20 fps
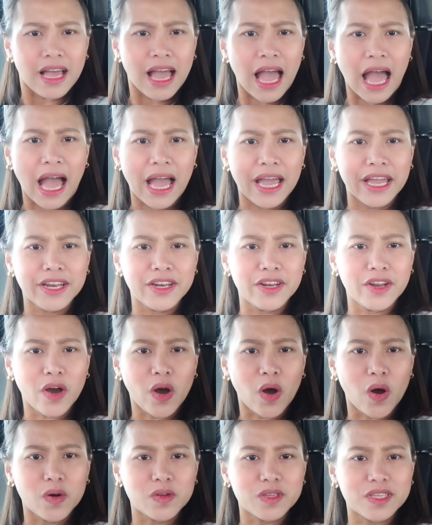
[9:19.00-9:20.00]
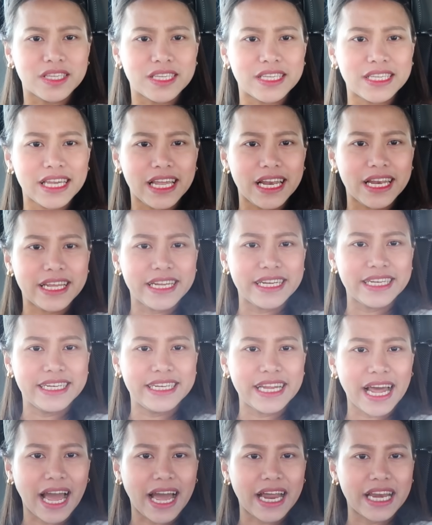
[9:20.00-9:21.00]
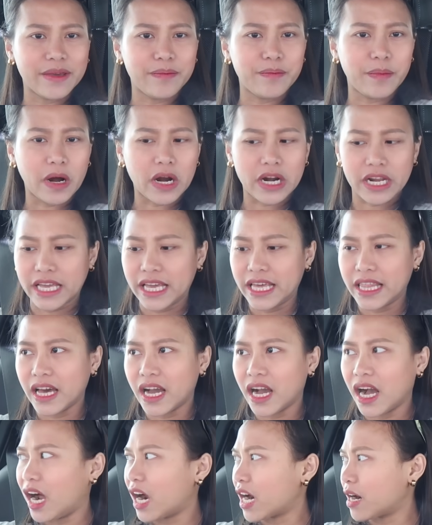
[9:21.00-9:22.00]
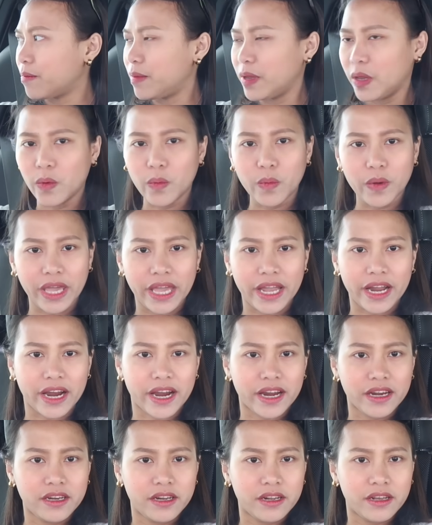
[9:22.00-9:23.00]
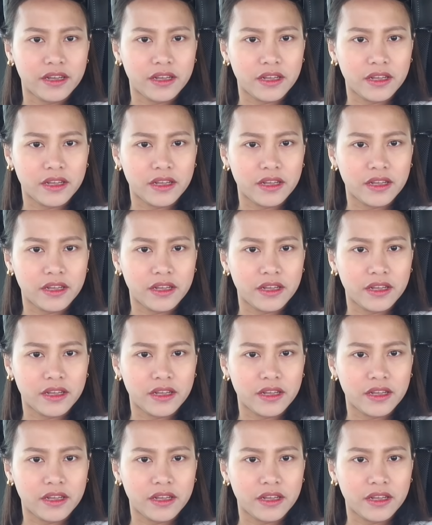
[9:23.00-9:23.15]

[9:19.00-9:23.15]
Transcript: I know. Silly Daddy parking the car a bit weird.